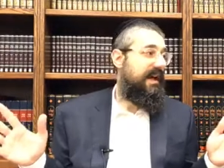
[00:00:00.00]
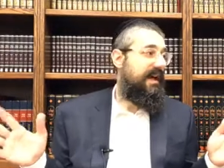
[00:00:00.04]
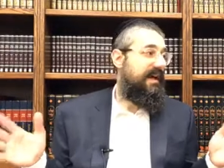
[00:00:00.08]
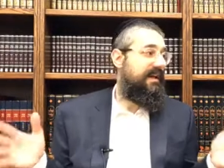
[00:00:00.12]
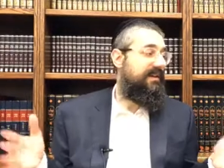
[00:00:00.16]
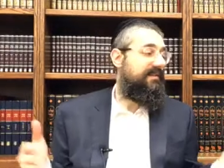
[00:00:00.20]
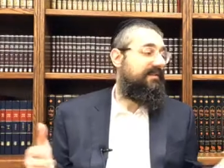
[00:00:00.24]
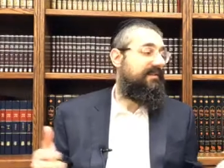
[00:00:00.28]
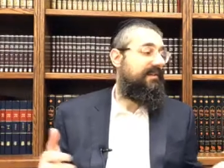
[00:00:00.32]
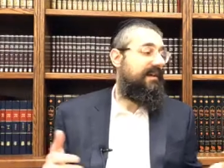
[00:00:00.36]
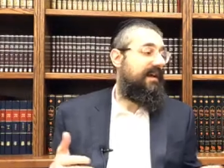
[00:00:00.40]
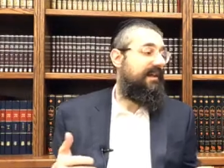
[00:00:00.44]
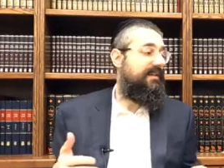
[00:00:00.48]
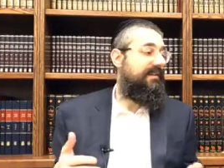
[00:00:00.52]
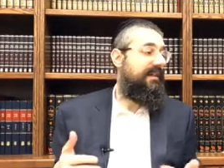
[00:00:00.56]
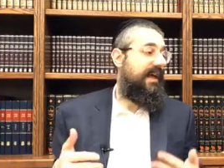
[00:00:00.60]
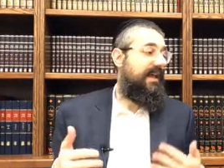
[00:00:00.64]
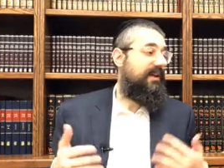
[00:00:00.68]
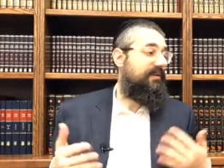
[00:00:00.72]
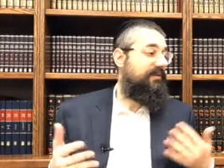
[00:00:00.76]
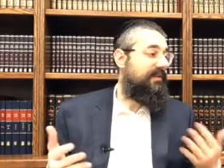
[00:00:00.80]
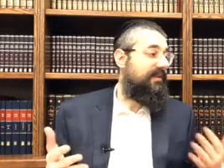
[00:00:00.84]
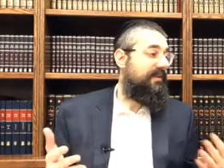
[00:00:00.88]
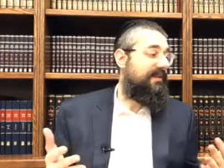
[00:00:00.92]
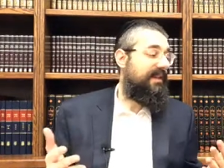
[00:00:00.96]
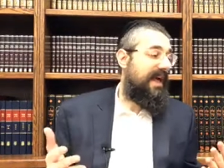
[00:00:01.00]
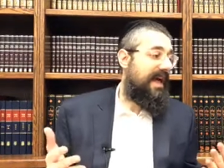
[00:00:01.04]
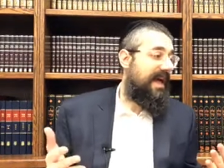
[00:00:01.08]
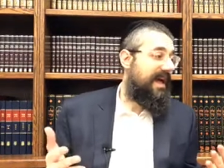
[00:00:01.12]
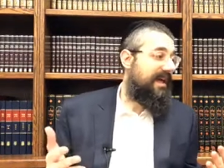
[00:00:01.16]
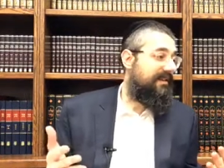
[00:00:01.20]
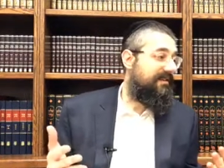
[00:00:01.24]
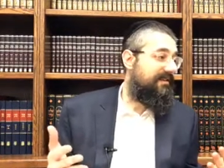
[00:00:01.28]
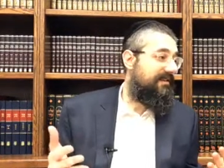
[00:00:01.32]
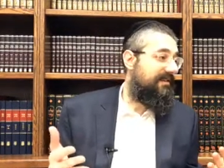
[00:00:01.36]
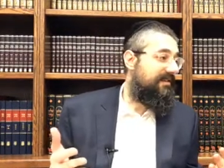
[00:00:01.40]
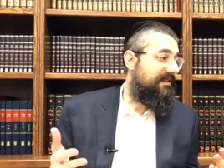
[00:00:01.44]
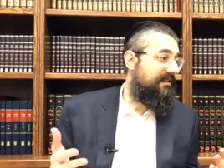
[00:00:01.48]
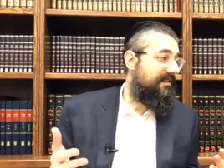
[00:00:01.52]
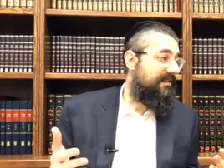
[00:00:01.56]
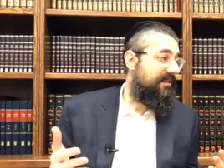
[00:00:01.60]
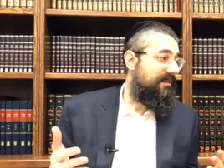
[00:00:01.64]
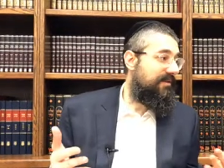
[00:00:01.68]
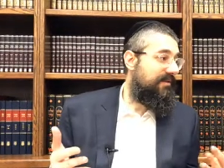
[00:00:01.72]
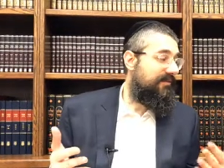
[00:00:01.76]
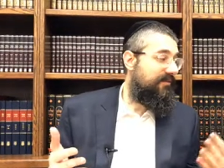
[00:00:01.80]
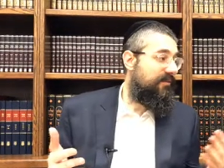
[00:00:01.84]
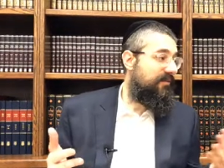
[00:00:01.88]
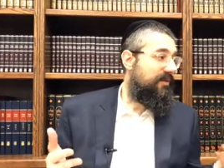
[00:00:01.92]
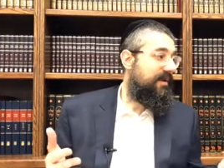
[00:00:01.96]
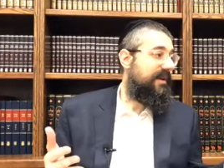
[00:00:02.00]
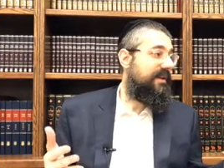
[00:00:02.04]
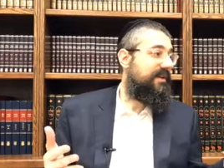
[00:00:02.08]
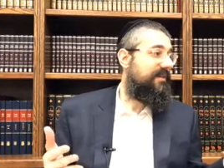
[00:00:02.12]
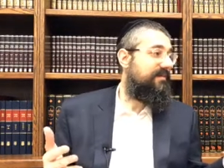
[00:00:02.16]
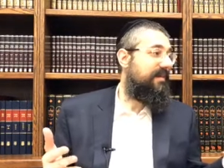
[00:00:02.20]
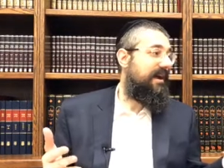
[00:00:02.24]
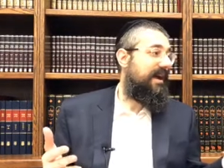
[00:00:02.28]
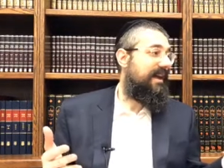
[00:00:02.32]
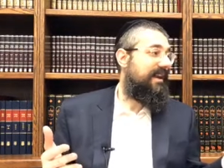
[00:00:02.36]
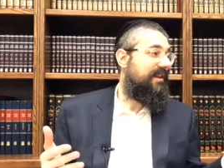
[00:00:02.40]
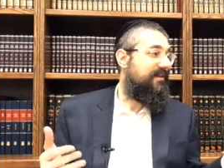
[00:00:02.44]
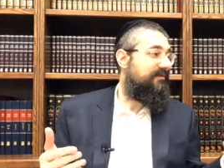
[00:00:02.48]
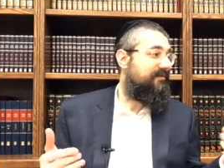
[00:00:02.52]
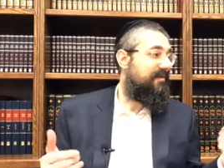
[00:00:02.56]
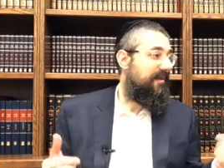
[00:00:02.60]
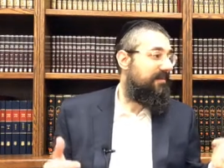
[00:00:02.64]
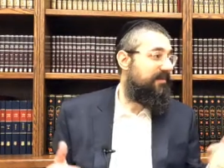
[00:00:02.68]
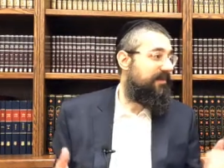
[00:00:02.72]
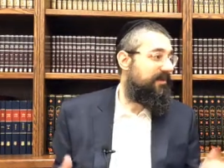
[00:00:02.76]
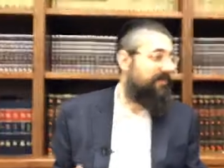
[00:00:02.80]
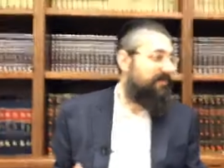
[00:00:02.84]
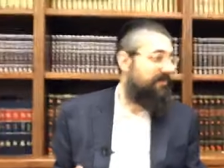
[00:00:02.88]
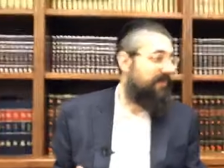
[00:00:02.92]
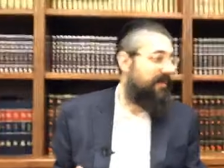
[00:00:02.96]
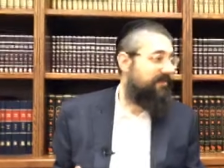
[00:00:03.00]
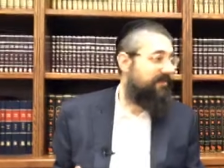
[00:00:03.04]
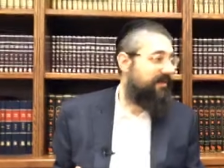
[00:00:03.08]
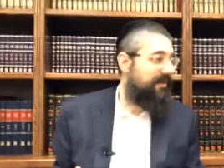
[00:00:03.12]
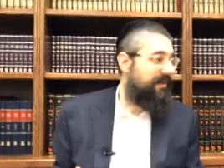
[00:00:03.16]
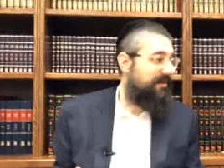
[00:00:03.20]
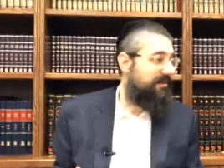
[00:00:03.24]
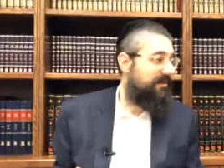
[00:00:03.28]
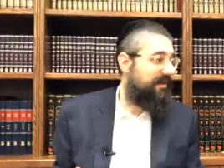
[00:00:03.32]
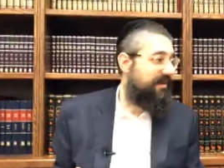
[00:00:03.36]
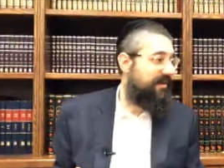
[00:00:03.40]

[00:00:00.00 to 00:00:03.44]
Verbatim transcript: And and not only that, they're even winning the battle of public public